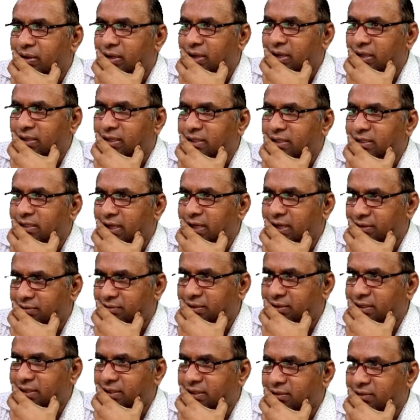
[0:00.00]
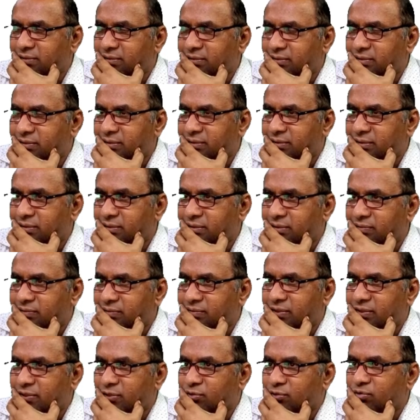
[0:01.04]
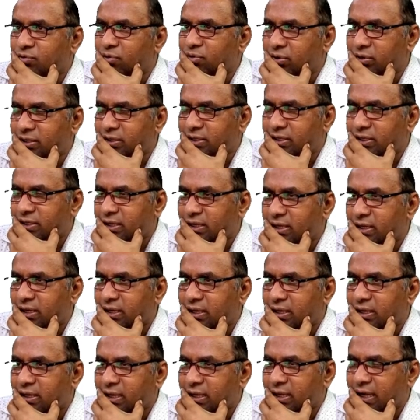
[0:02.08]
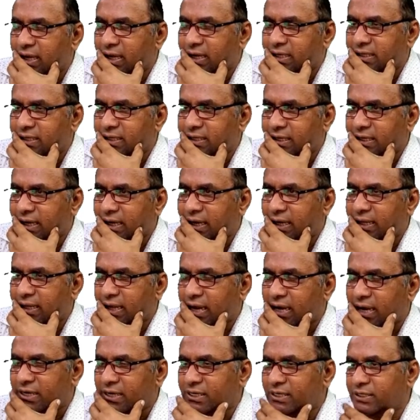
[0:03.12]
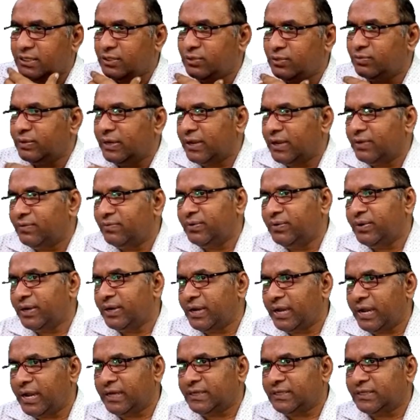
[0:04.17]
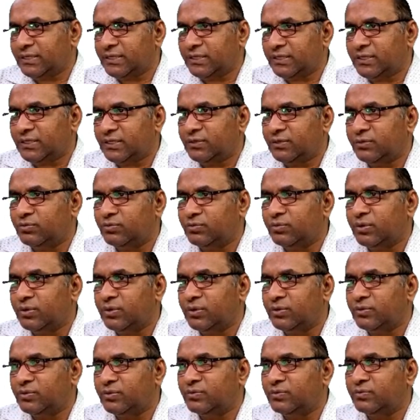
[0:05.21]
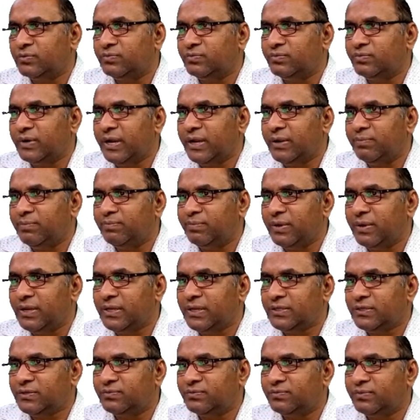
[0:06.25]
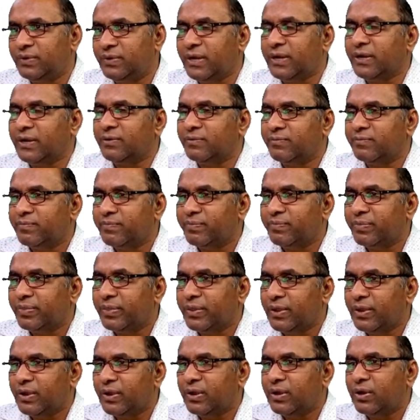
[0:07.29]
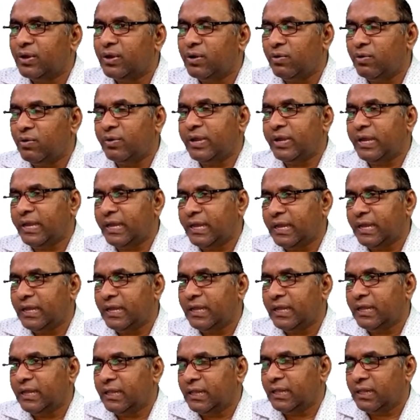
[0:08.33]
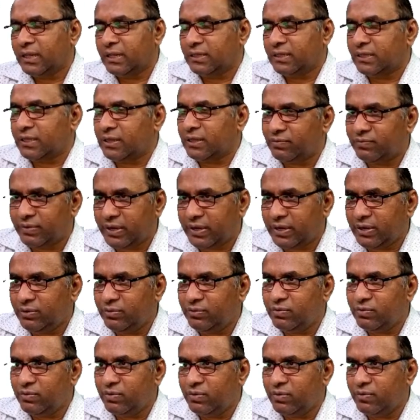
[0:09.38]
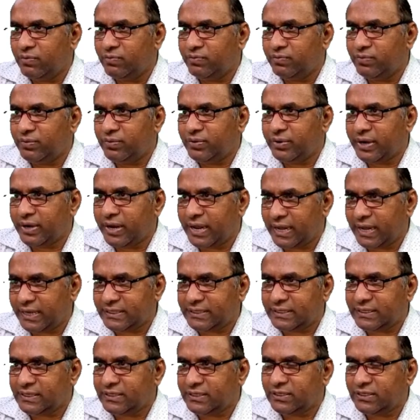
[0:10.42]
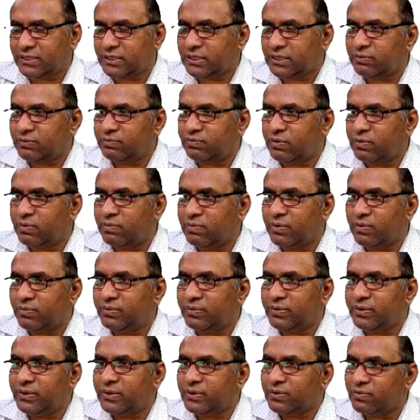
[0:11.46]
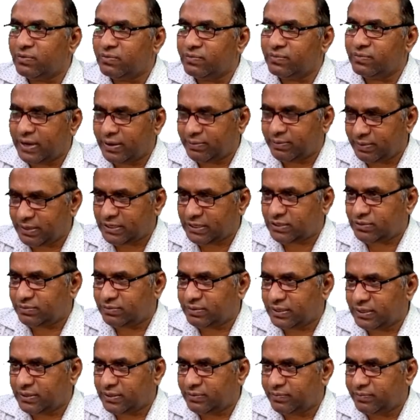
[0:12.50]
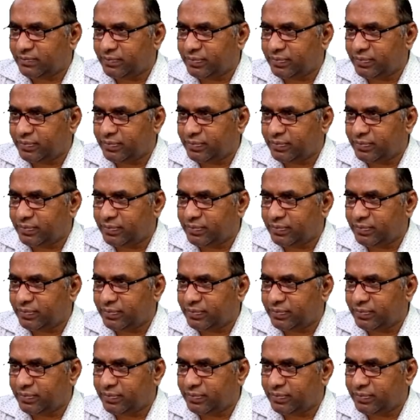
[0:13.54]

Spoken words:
in the derivative which you got, and at the end you have x is equal to y plus 1. Okay. The value of x is in the form of y plus 1.